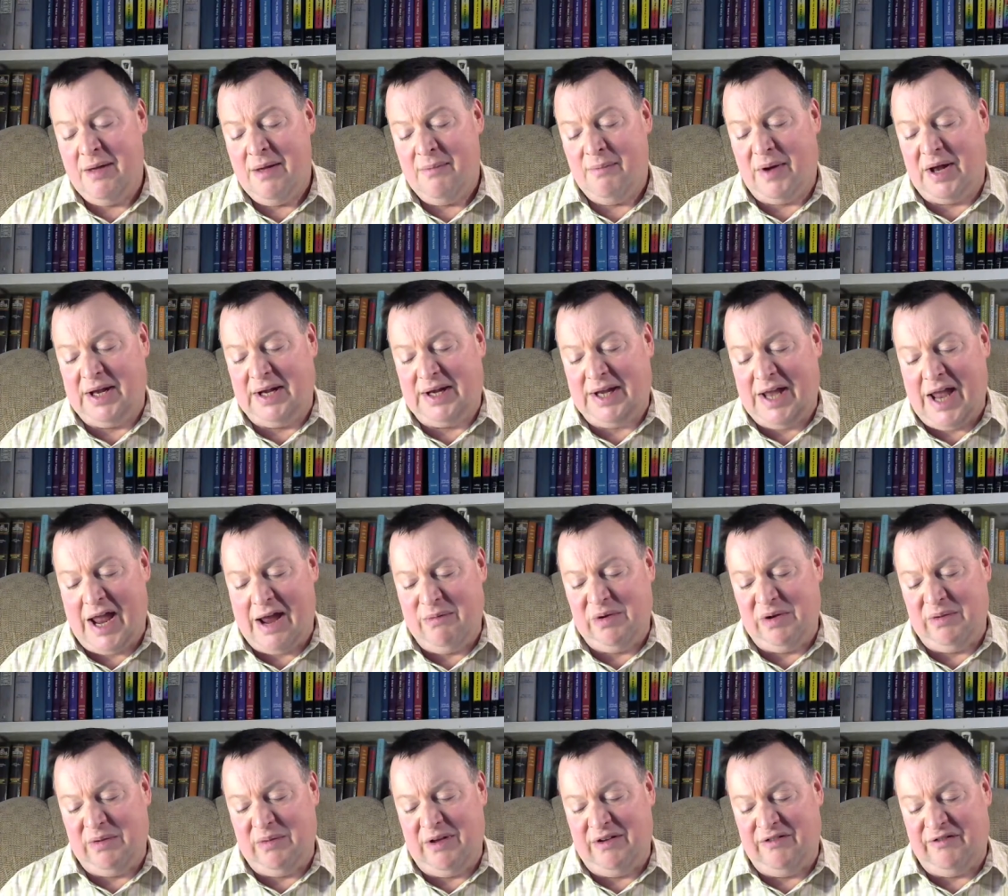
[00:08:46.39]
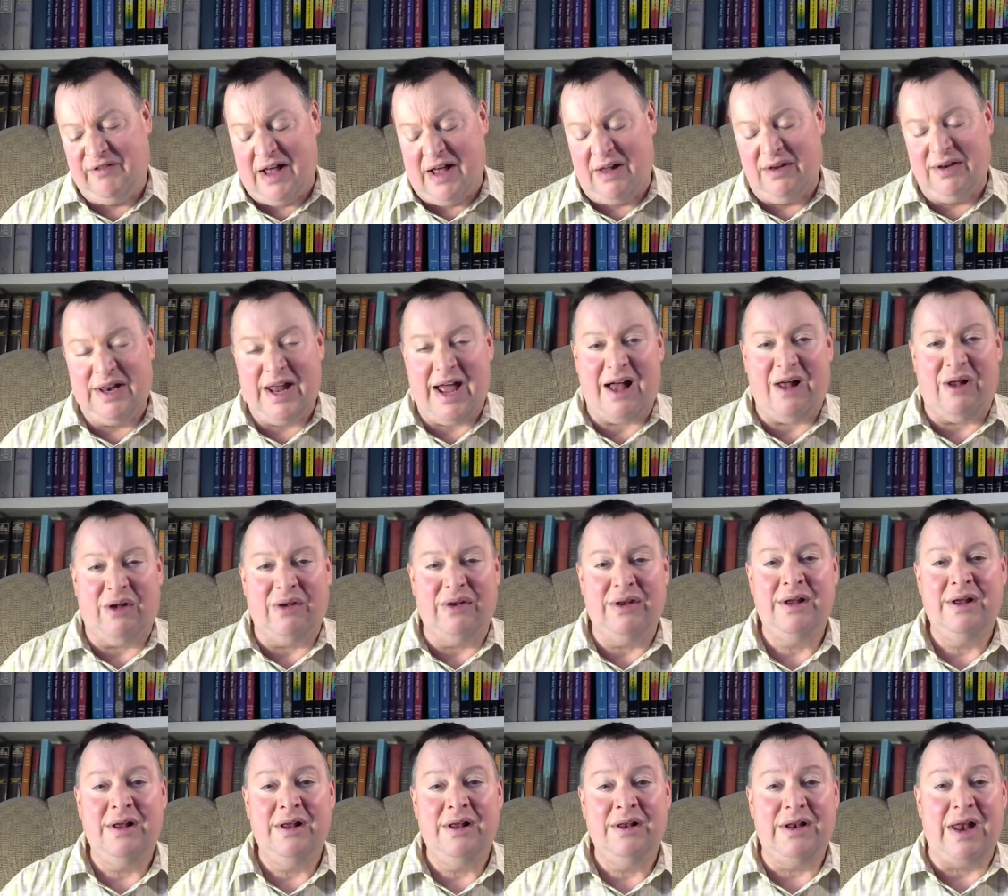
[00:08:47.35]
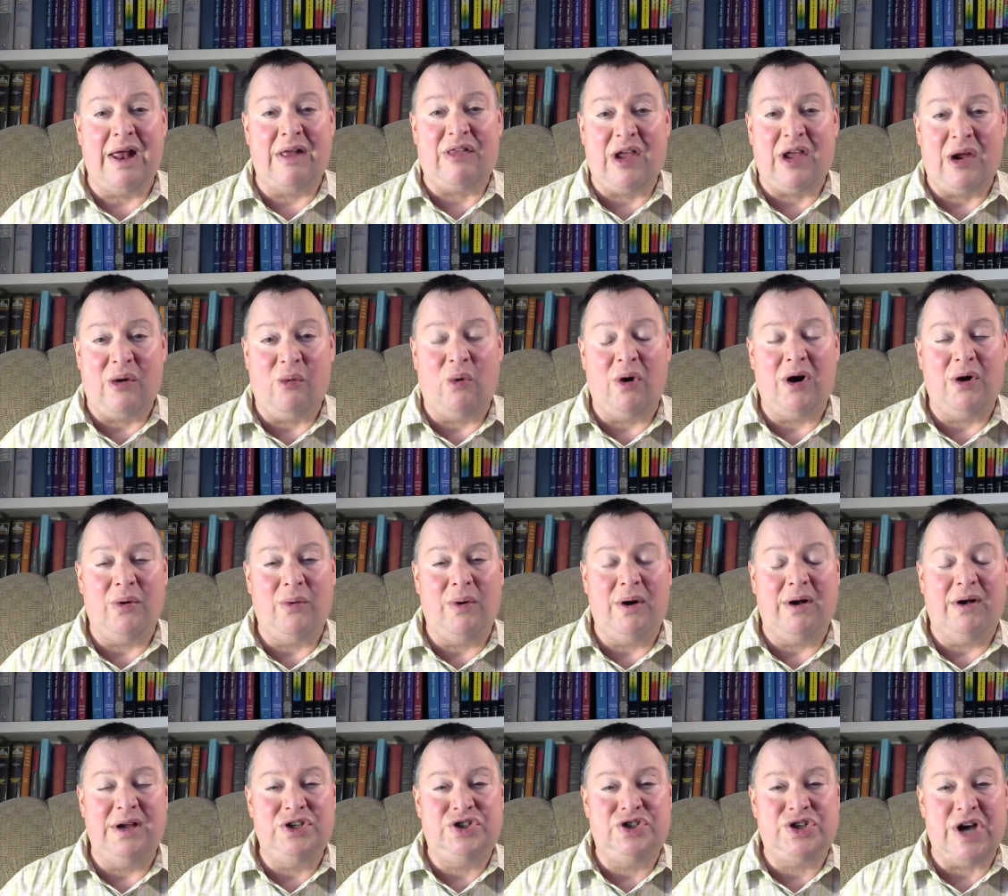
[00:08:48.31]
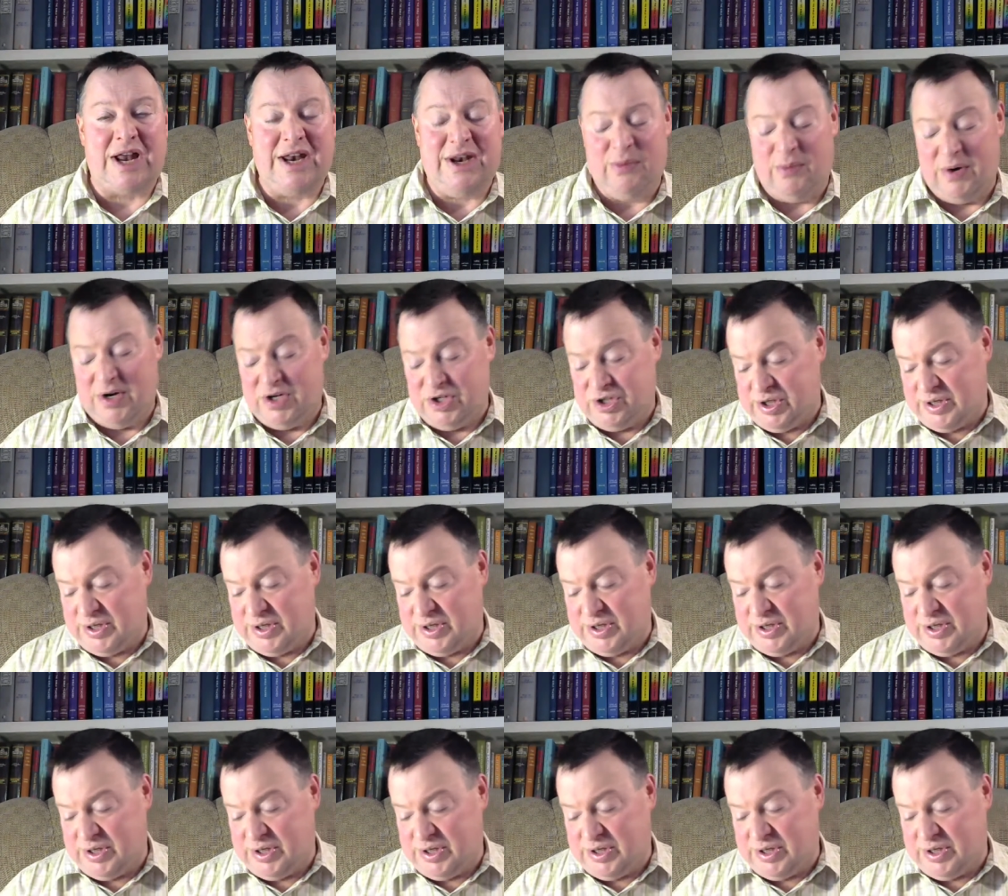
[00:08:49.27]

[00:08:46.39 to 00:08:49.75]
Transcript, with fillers: but it came to be found out that they weren't really genuine.